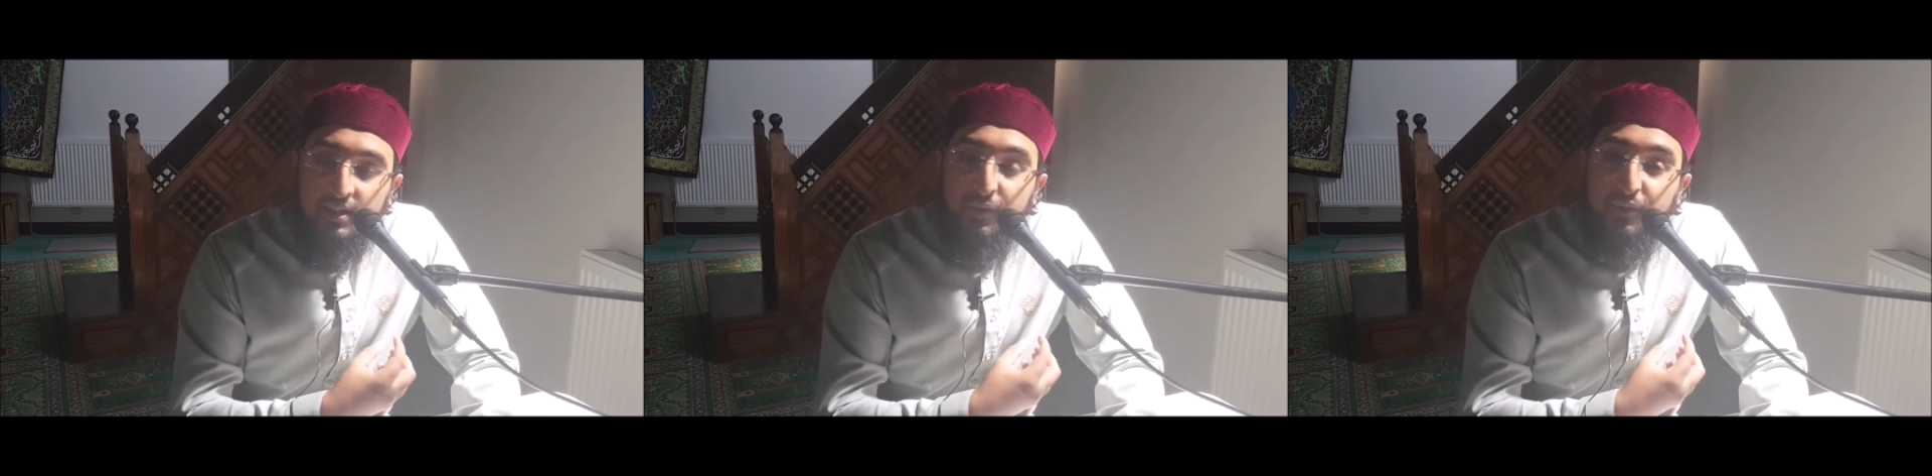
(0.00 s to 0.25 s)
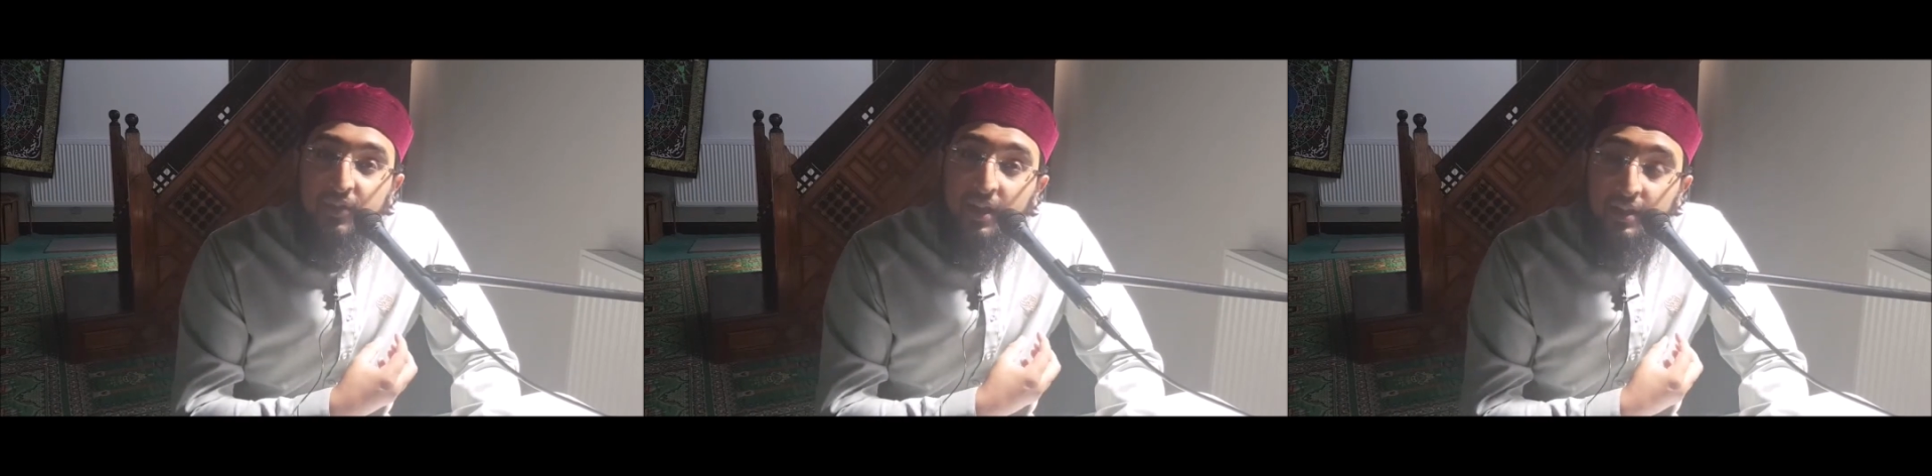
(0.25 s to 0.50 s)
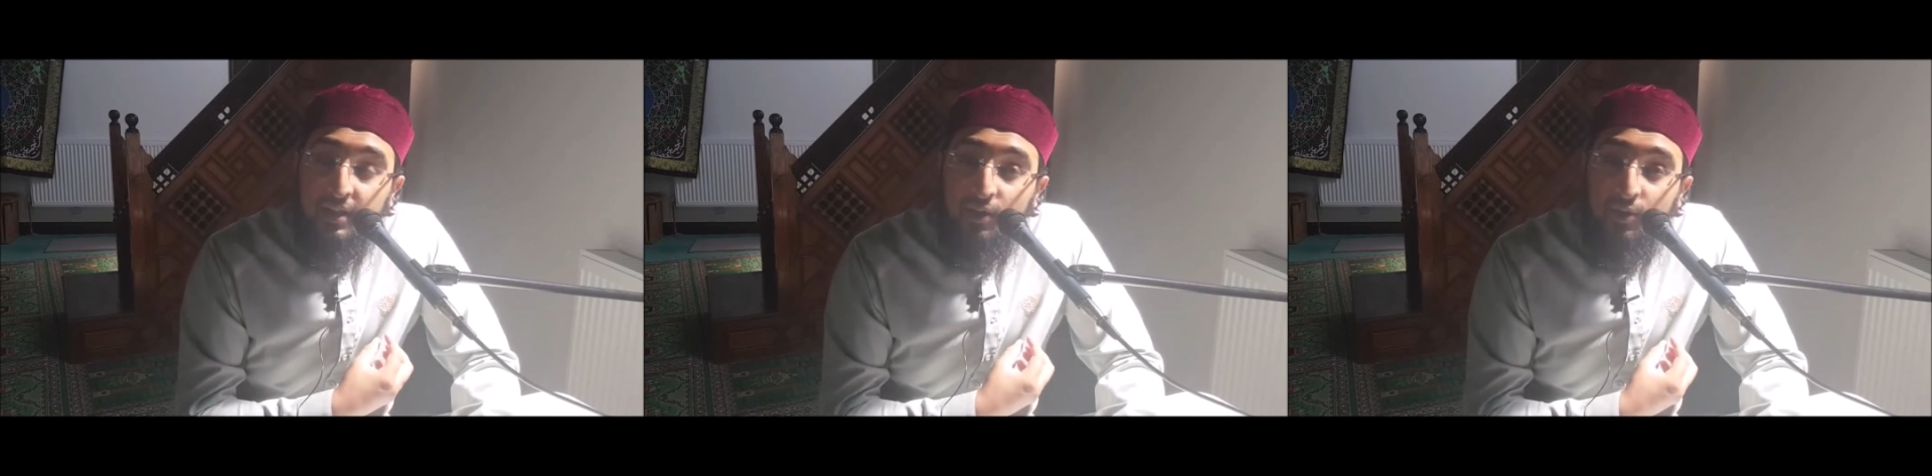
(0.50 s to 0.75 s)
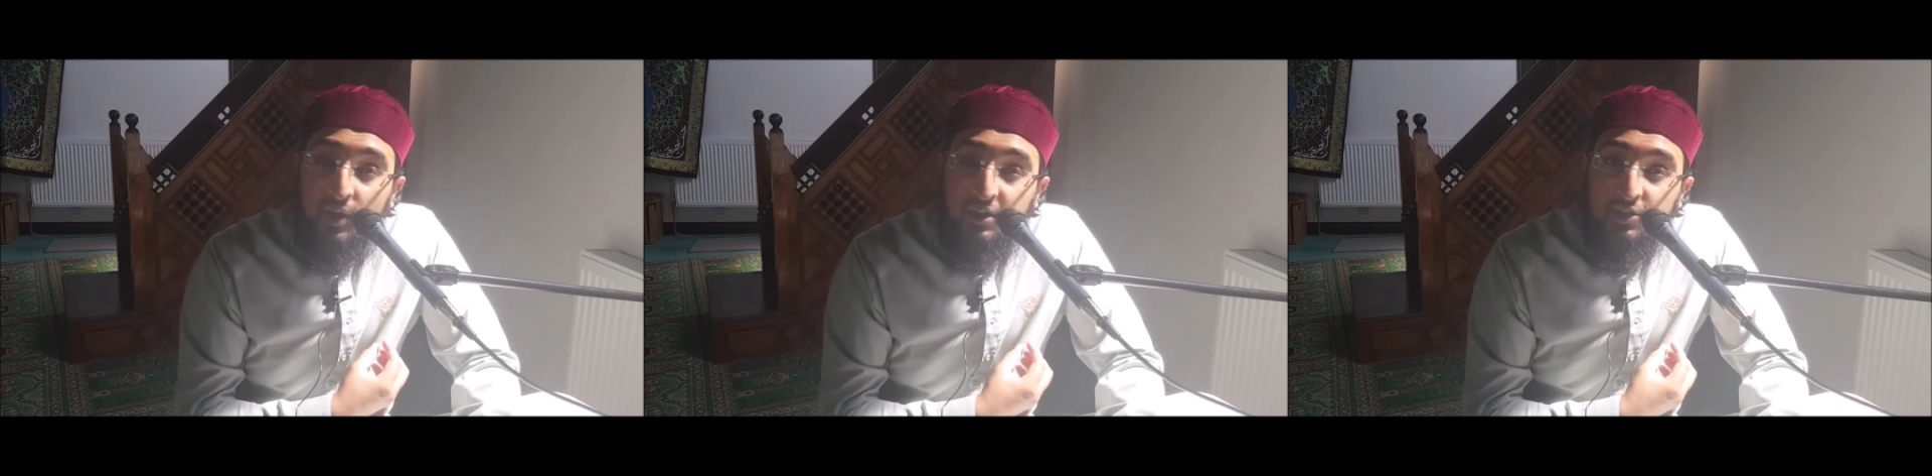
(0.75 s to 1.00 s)
nafsani
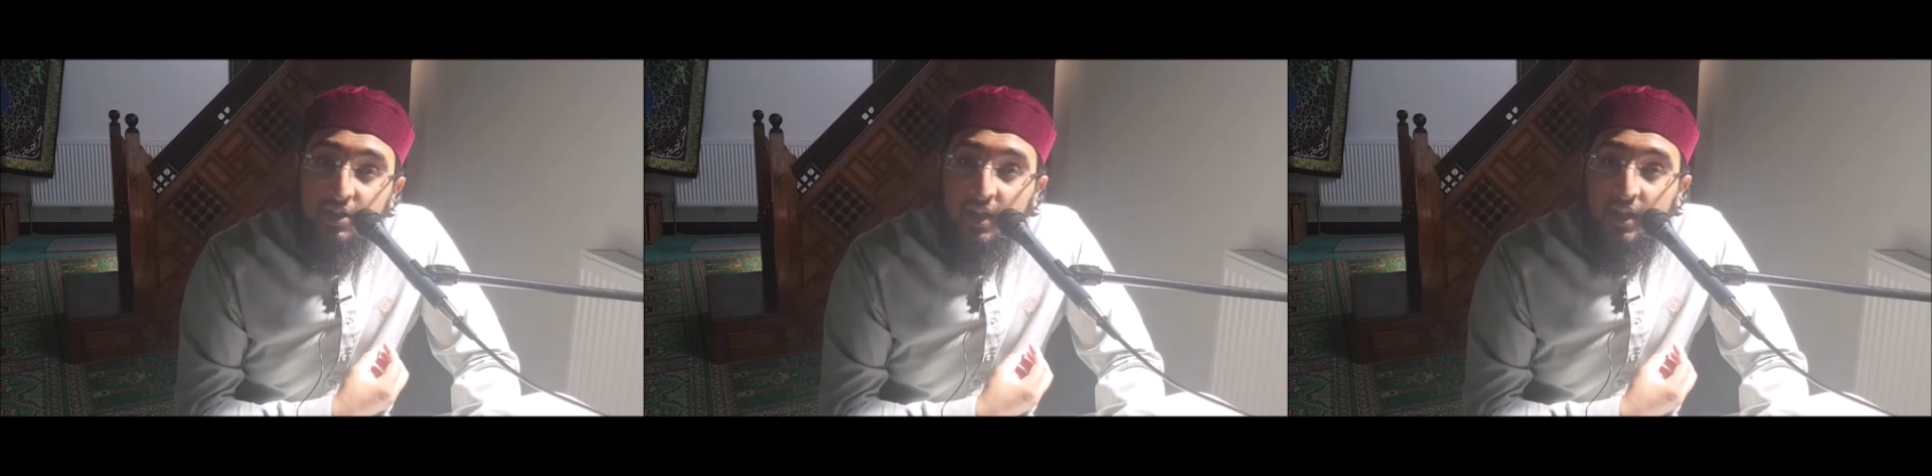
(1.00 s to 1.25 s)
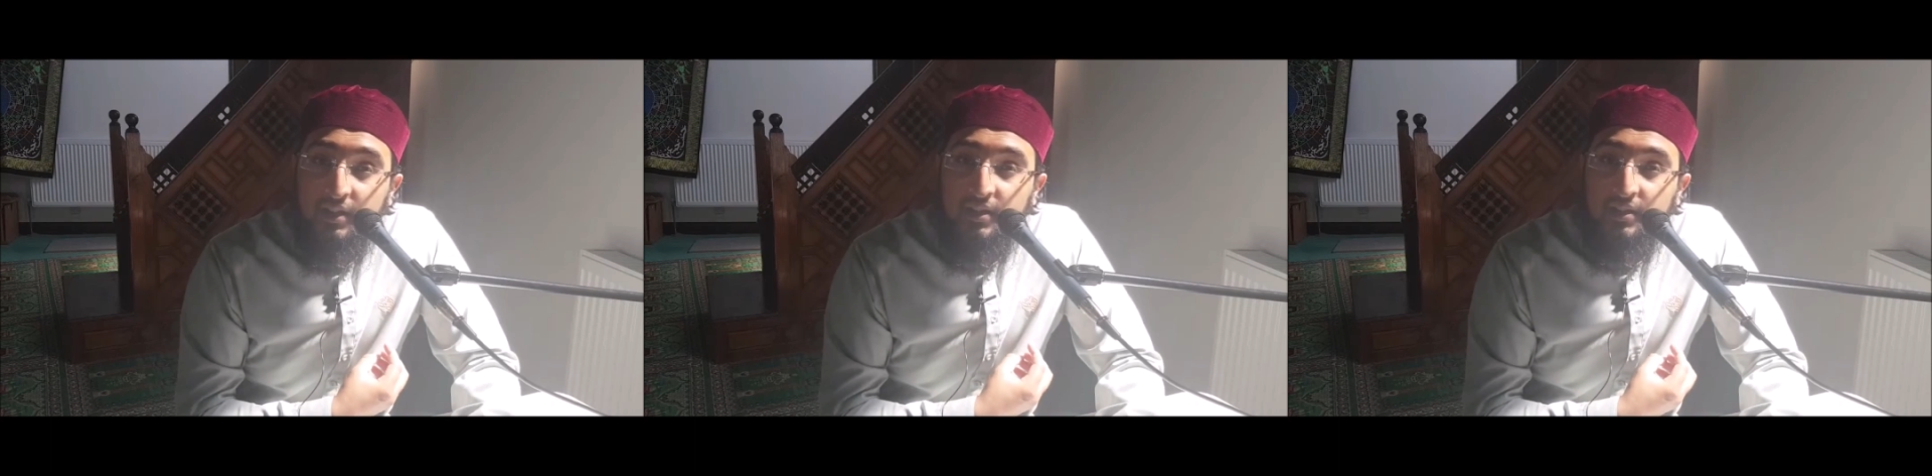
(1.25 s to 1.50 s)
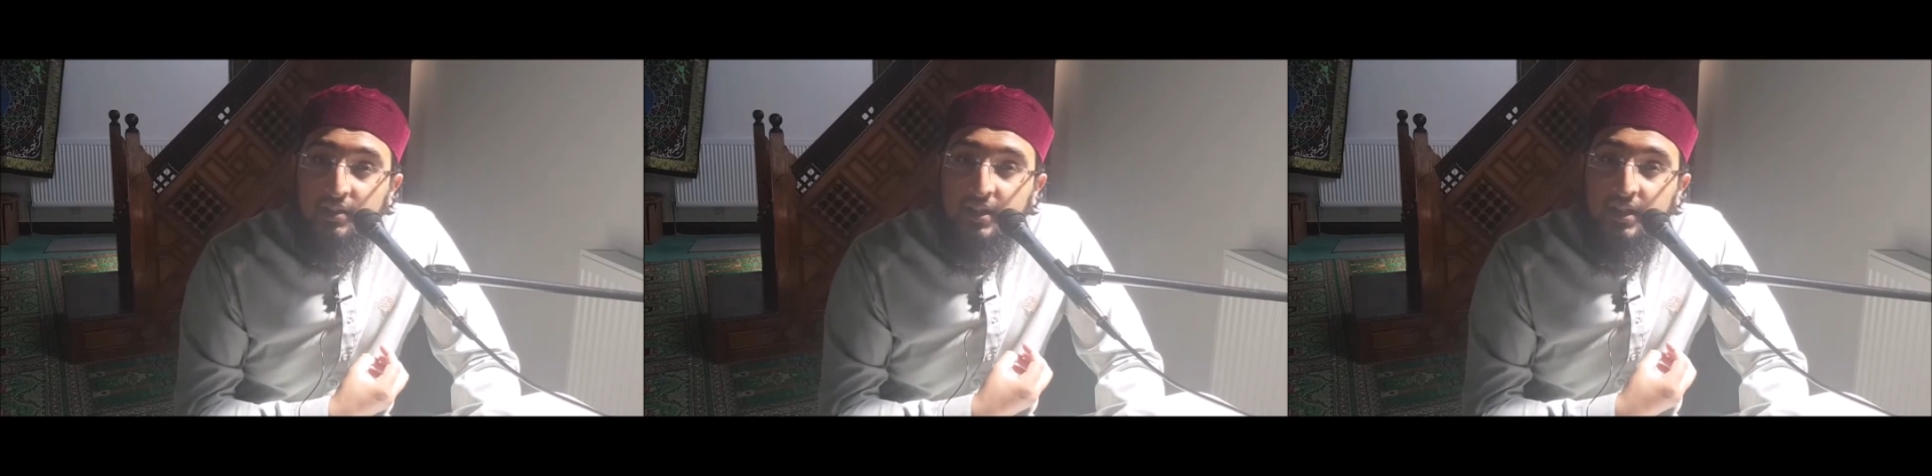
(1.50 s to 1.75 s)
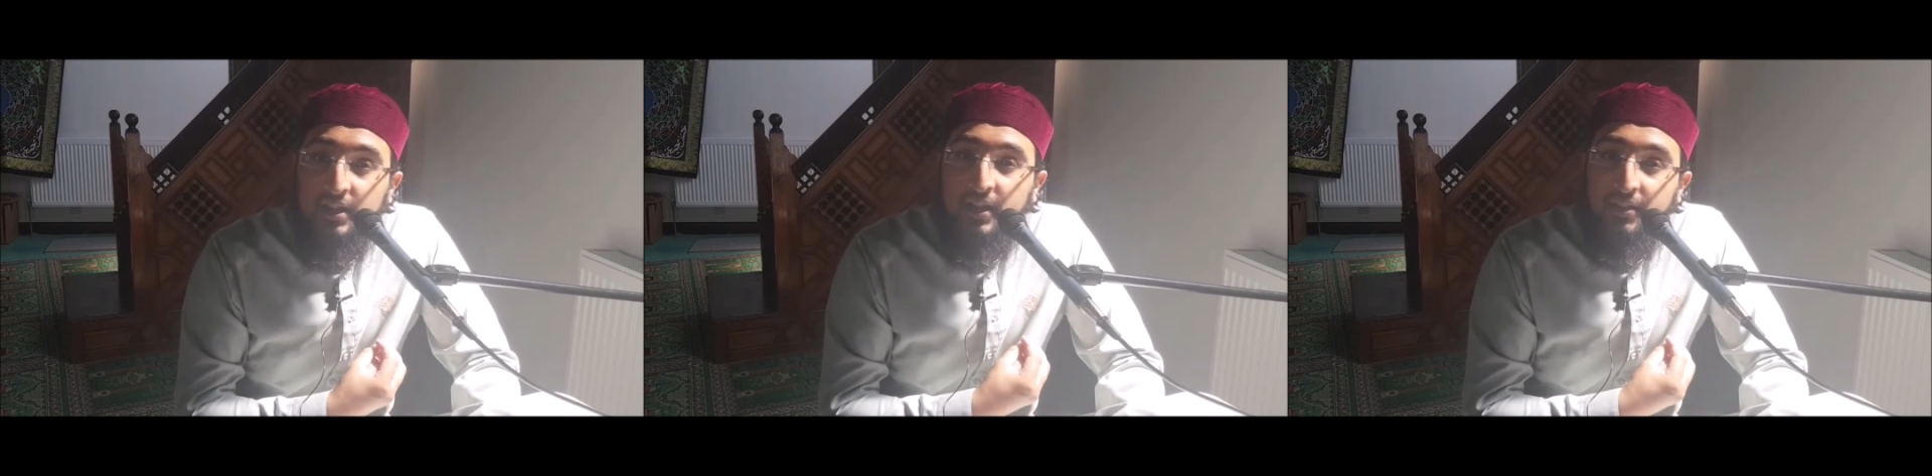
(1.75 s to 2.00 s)
khwaishat,
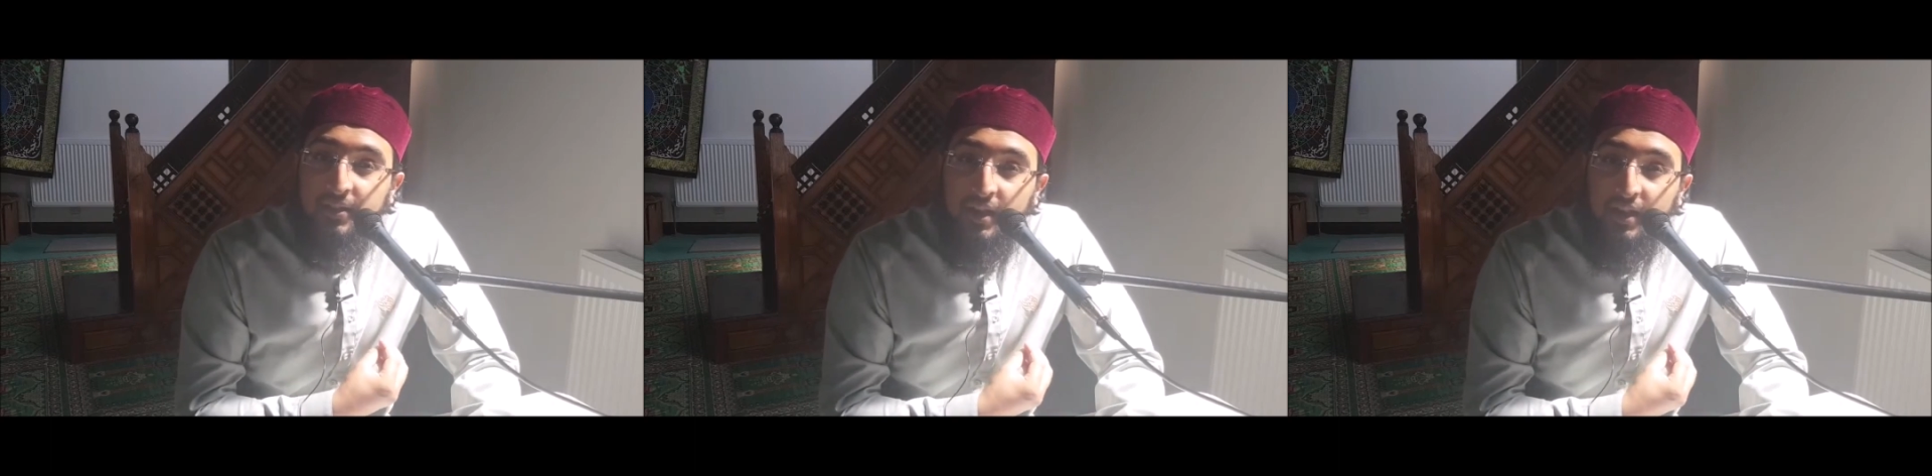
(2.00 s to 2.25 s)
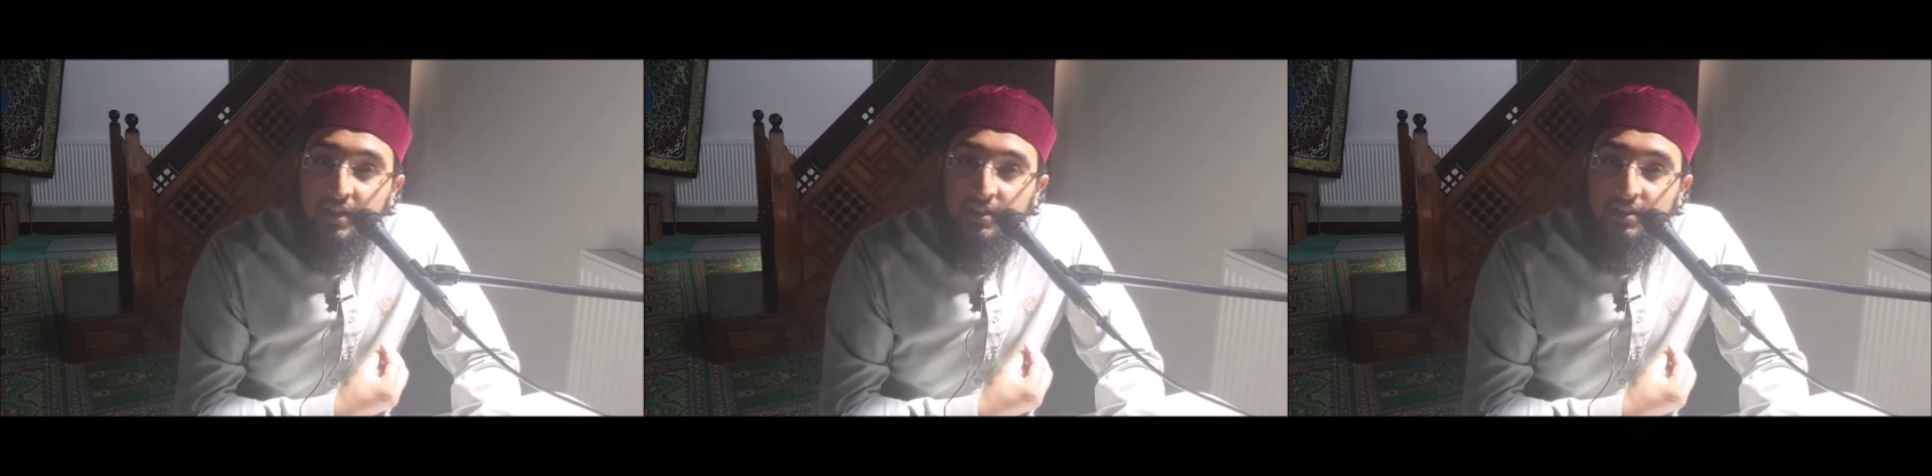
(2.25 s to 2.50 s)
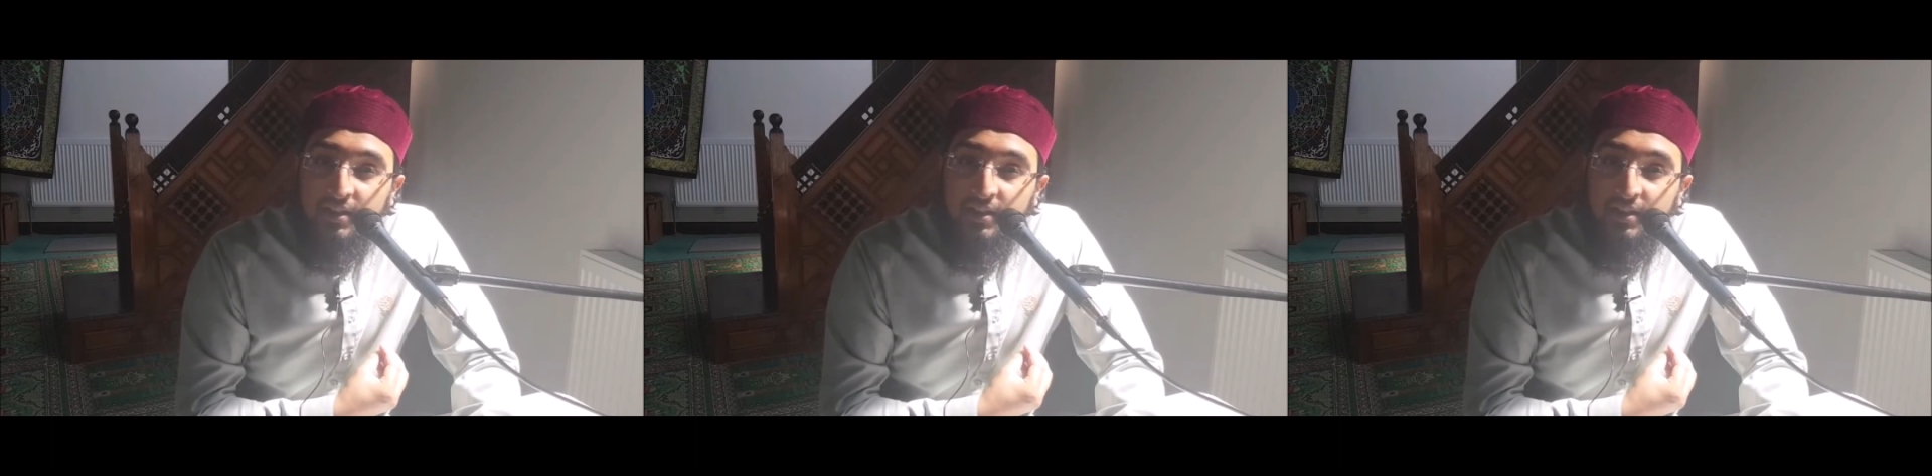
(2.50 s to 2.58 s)
the ladhat,